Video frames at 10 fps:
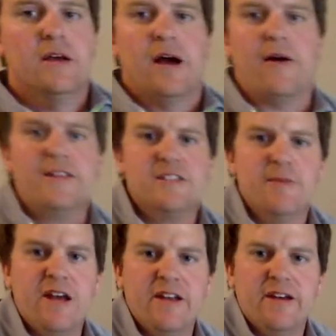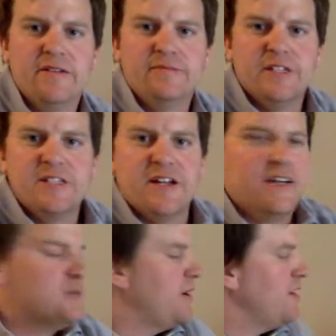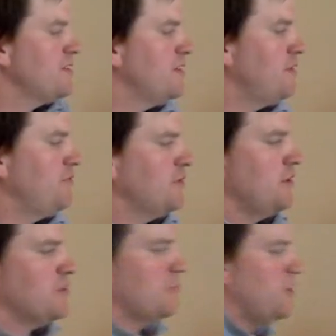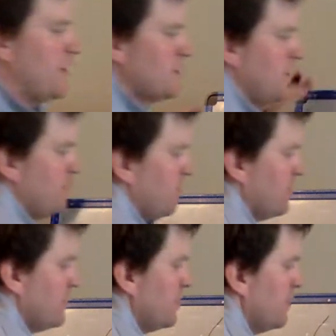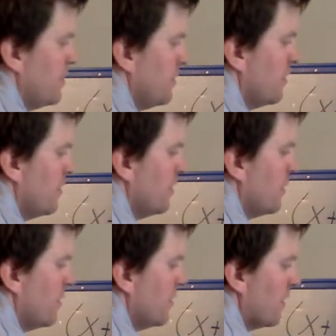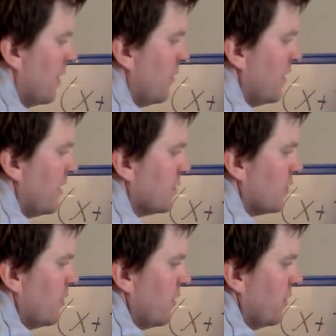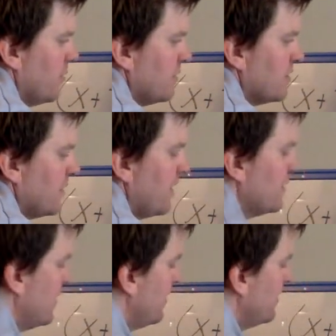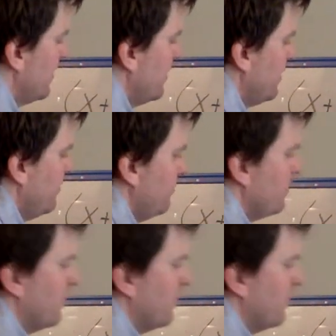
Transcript: All right, same idea. Let's get x by itself. So let's subtract 10 first. Okay, we can't square root until that's isolated.